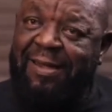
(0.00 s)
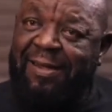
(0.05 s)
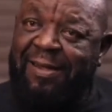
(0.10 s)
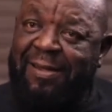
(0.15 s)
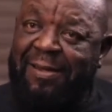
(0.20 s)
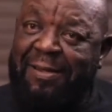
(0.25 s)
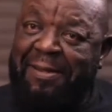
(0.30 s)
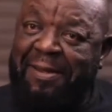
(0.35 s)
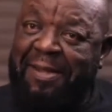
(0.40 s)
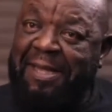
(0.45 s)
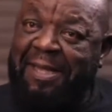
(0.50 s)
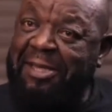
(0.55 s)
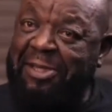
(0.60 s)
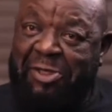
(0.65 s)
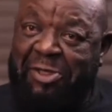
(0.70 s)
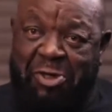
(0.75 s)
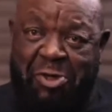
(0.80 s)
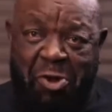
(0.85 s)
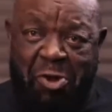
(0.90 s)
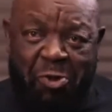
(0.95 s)

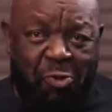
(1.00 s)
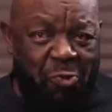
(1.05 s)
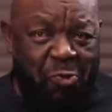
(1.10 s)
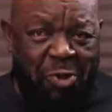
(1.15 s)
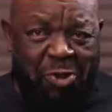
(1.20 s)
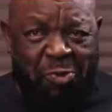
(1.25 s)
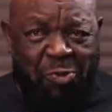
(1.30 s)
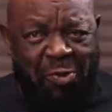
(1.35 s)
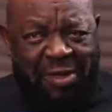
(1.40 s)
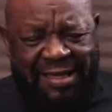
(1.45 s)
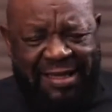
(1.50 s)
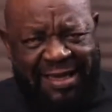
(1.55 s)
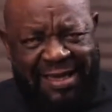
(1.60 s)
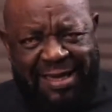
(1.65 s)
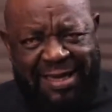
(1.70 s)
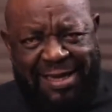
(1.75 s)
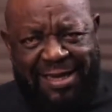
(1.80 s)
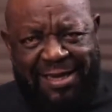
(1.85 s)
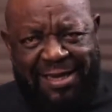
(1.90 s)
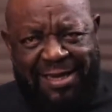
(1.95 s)
he's not what we
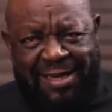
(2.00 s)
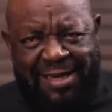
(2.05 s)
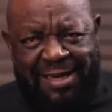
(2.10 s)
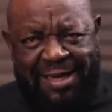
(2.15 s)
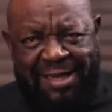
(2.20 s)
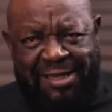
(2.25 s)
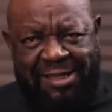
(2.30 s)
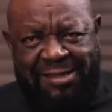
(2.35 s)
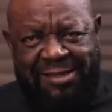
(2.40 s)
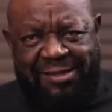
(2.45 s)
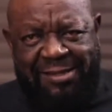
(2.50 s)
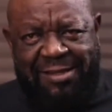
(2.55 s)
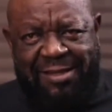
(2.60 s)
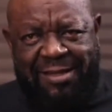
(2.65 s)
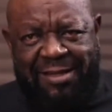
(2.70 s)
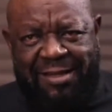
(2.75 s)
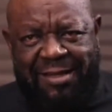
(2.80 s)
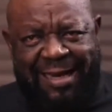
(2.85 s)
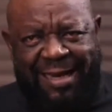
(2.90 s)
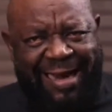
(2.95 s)
think he is.
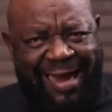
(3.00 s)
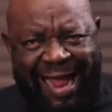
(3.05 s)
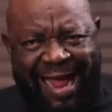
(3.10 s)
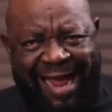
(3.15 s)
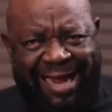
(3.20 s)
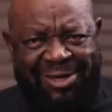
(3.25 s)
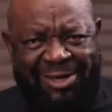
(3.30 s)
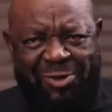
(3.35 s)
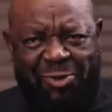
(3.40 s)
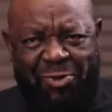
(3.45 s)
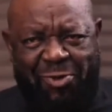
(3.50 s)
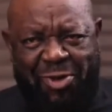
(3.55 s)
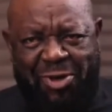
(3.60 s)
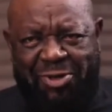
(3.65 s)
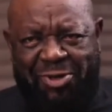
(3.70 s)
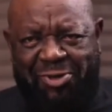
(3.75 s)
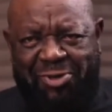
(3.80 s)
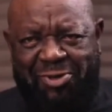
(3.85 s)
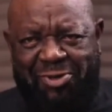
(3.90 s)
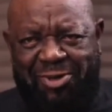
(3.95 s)
They lied to
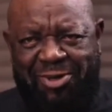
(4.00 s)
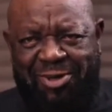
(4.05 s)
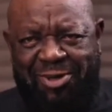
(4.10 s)
us.